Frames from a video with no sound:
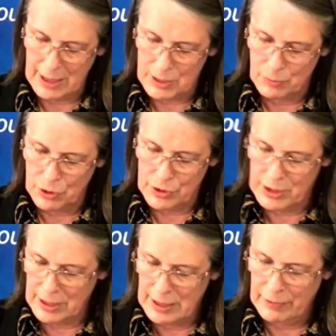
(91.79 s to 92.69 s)
has brought
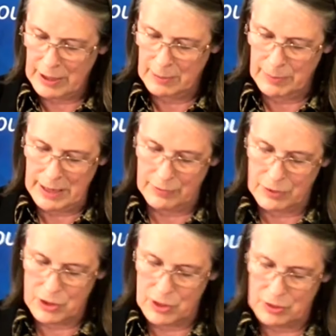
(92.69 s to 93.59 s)
significant
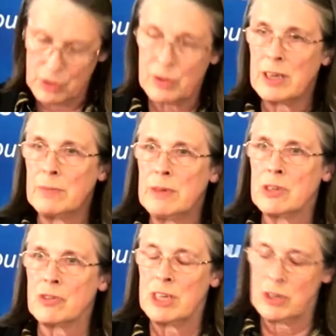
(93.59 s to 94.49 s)
benefits to the
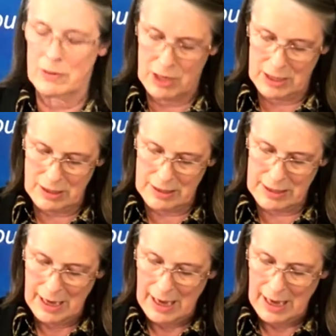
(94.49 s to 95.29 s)
administration of justice